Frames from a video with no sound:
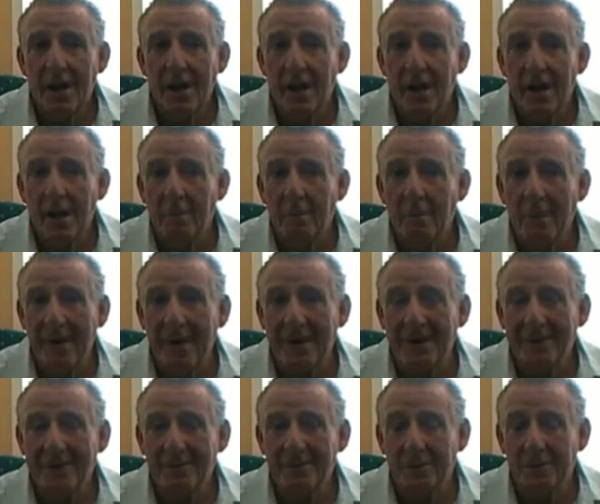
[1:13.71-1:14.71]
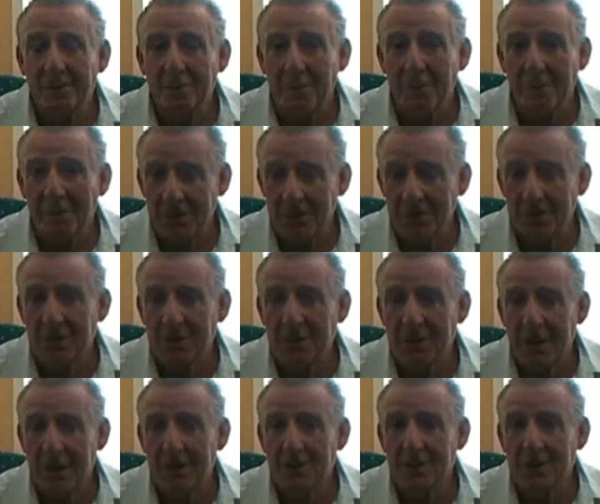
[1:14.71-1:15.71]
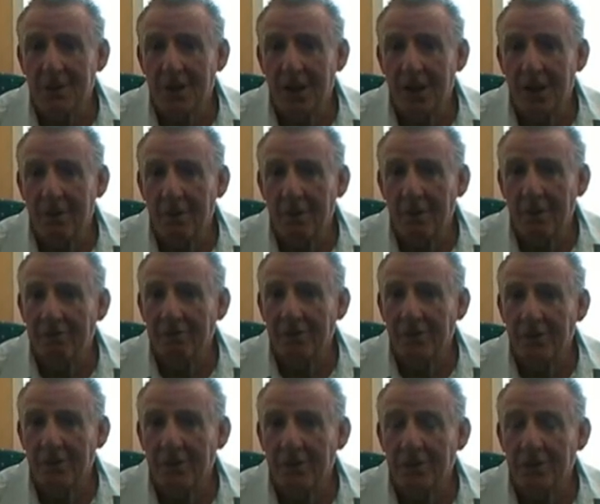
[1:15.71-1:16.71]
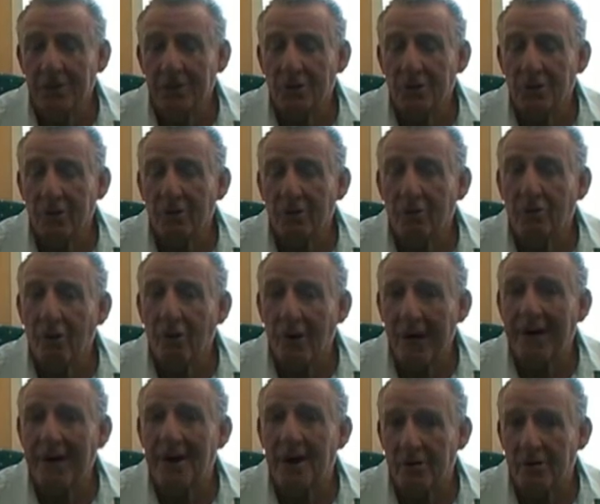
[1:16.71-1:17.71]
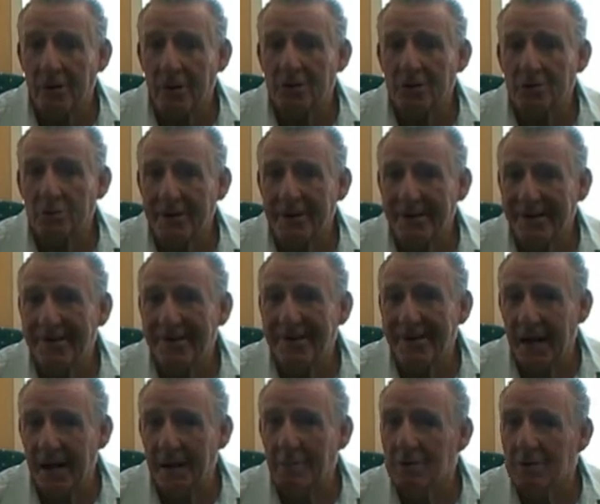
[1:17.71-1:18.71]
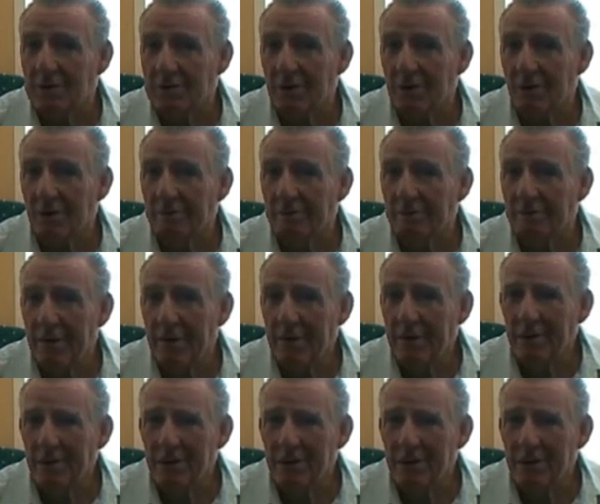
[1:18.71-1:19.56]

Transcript: and in the present day's game, I find that there's a lot of grey areas within the game itself.